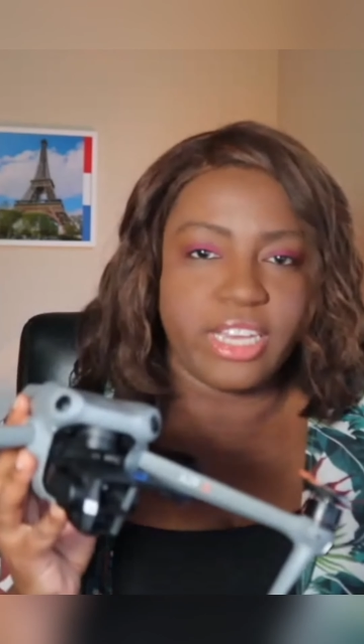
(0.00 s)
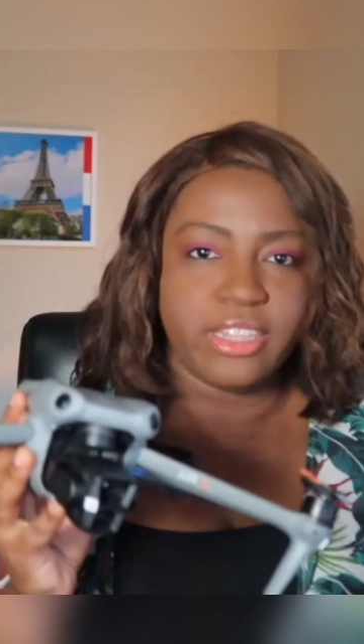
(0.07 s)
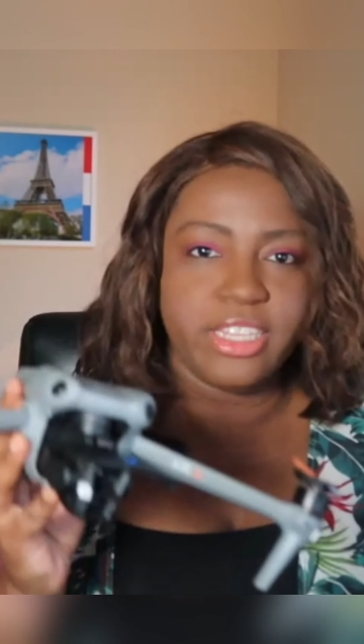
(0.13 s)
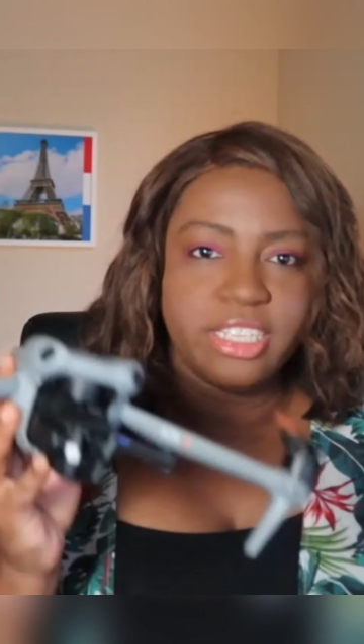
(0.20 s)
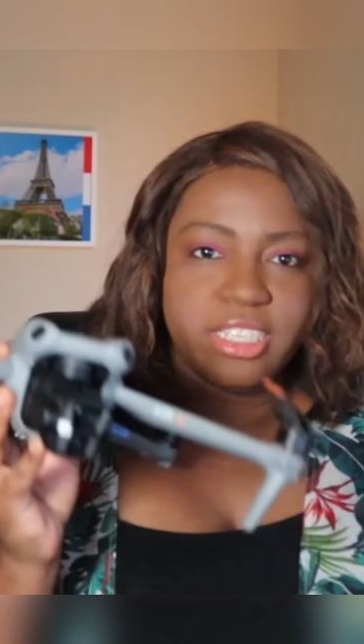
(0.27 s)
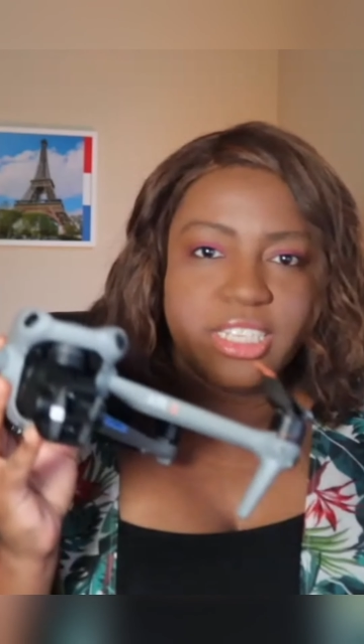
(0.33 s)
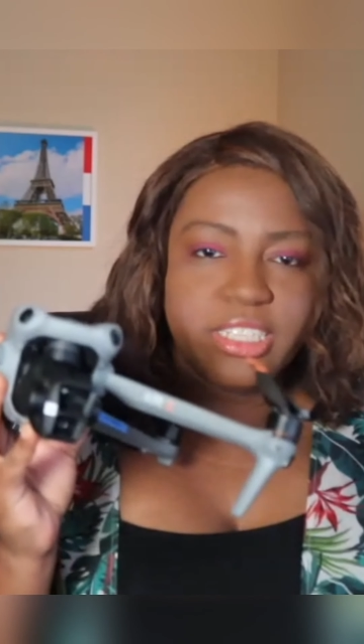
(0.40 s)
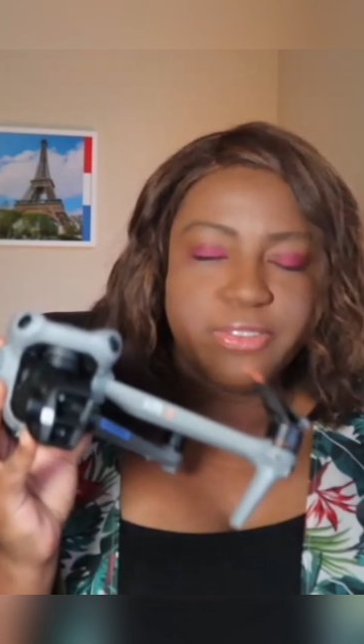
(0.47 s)

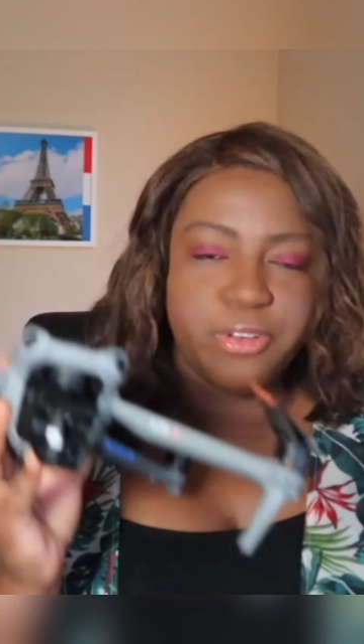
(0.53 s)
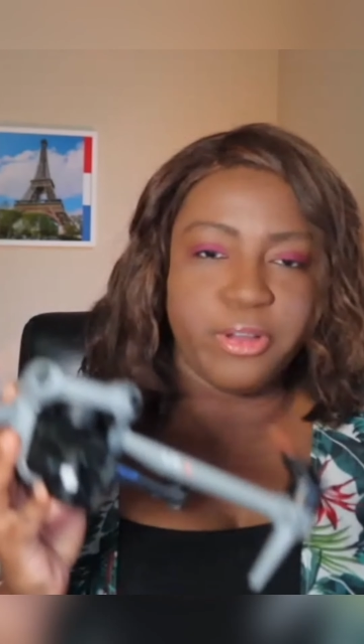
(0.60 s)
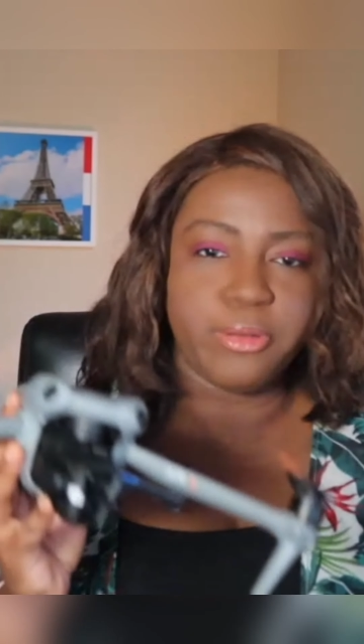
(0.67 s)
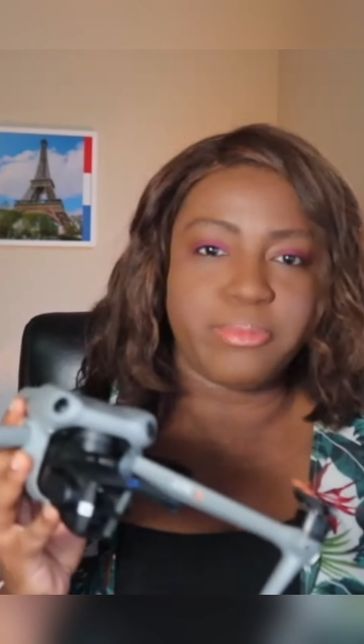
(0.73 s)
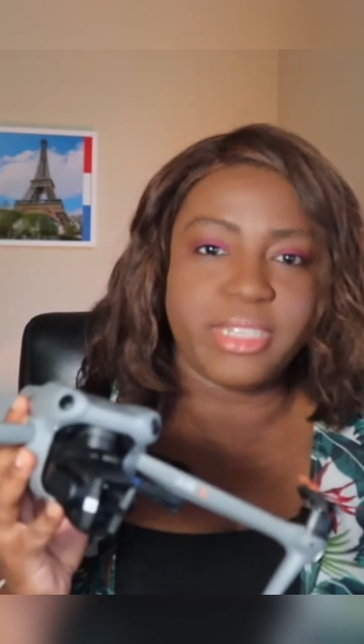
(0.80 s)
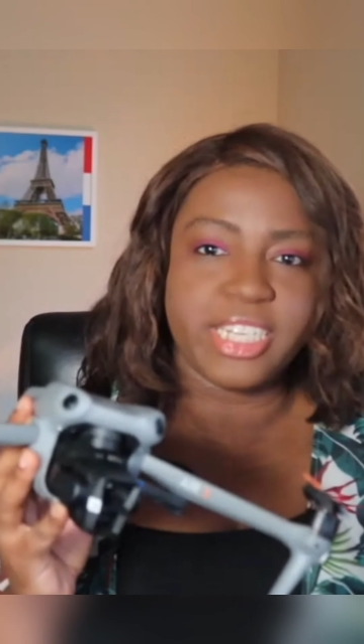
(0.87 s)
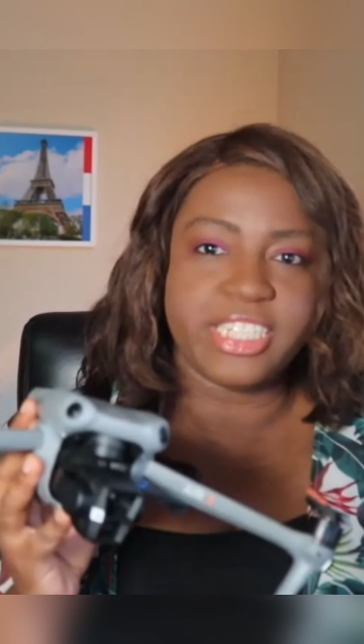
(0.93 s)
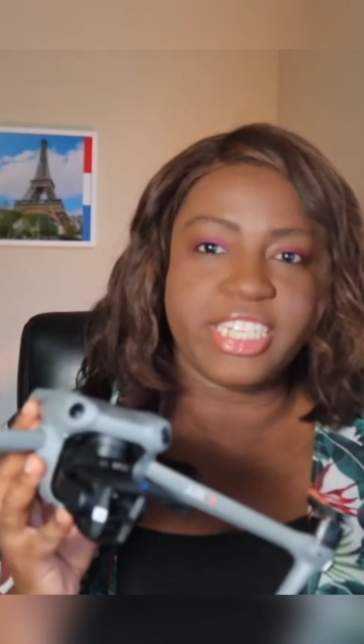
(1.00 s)
This is from
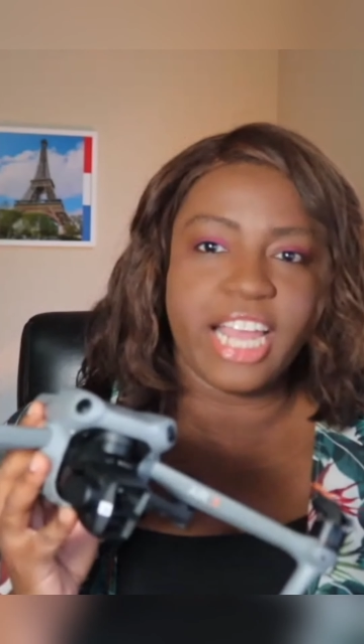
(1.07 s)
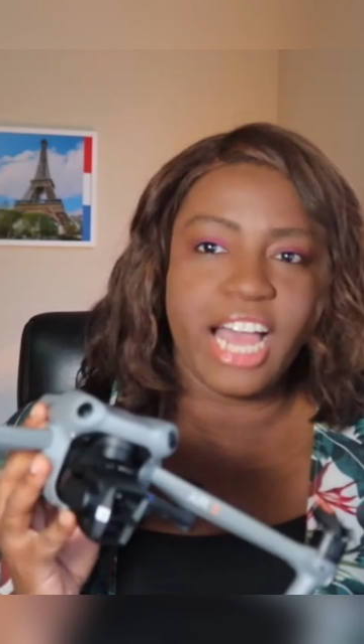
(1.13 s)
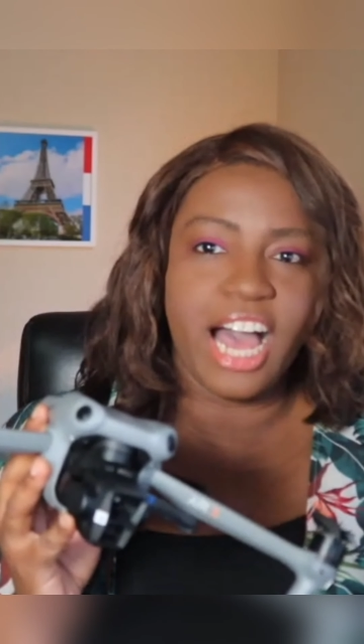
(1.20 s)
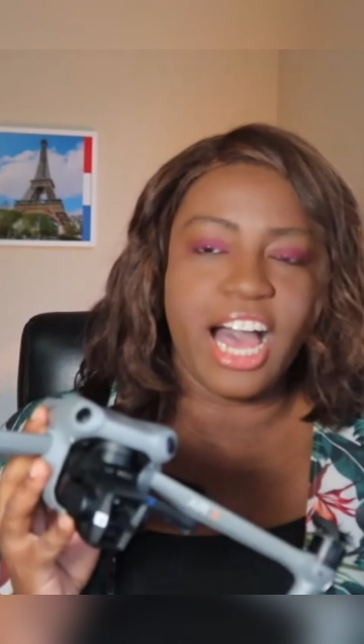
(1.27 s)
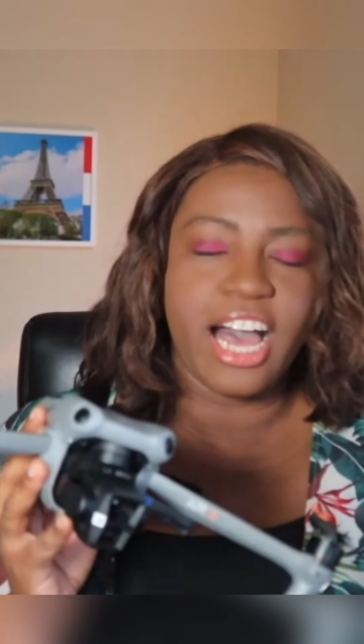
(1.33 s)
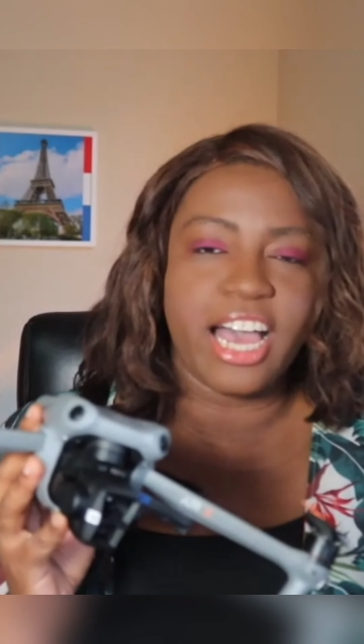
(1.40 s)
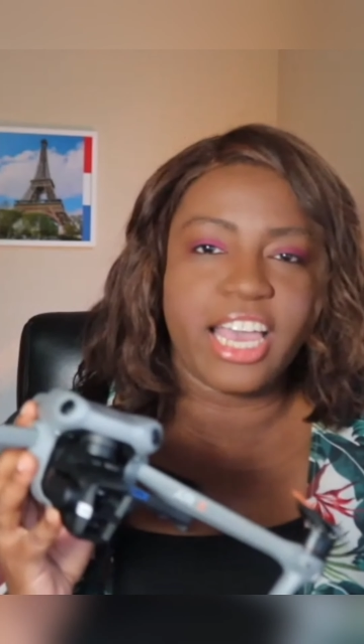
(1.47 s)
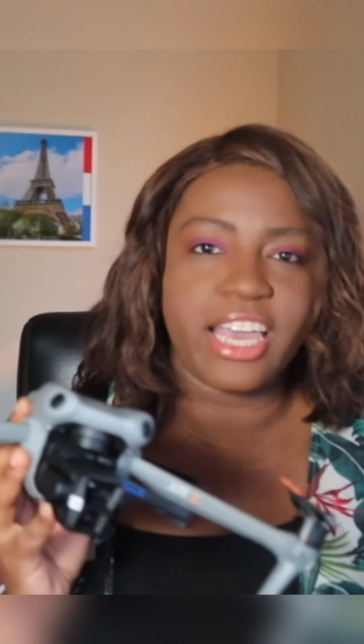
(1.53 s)
DJI
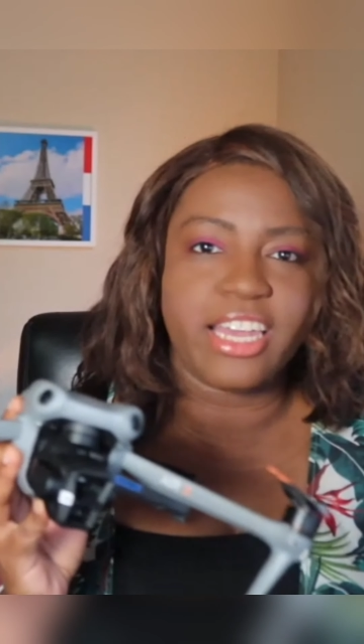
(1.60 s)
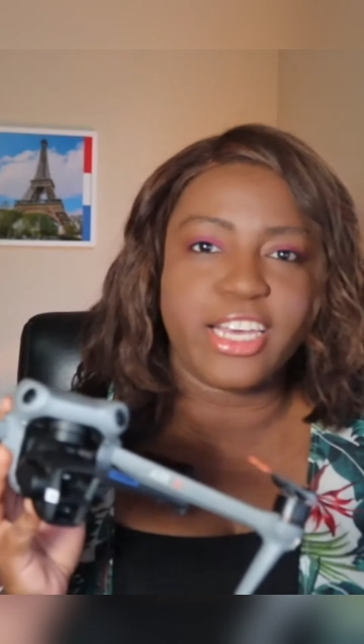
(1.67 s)
and